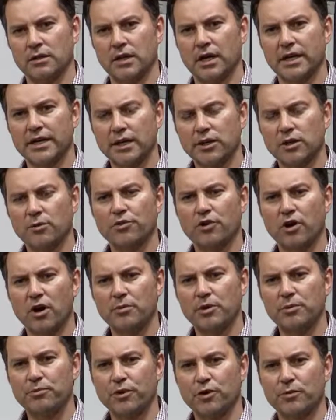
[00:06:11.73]
Again, the
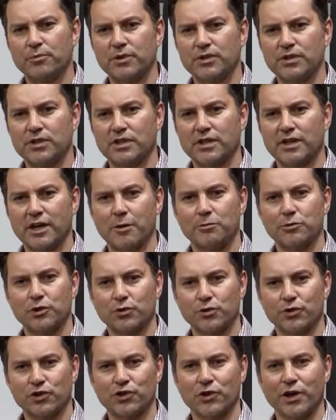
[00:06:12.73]
primary purpose to come
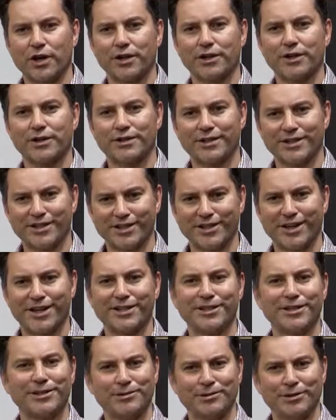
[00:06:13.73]
to Australia to
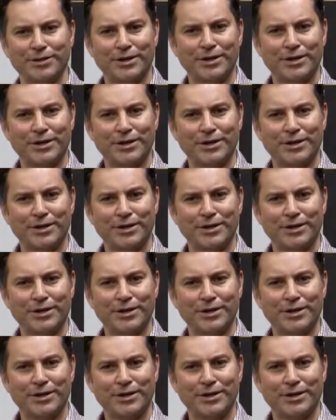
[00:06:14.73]
study